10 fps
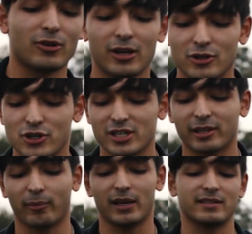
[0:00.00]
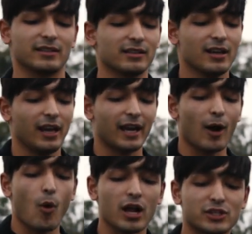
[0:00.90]
Your energy is amazing. And
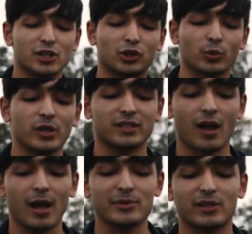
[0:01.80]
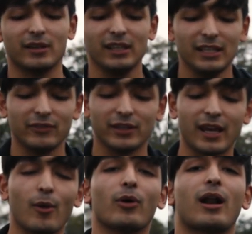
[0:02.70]
I watched it three times to even
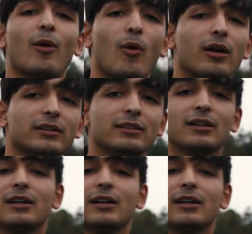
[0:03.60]
get what I wanted.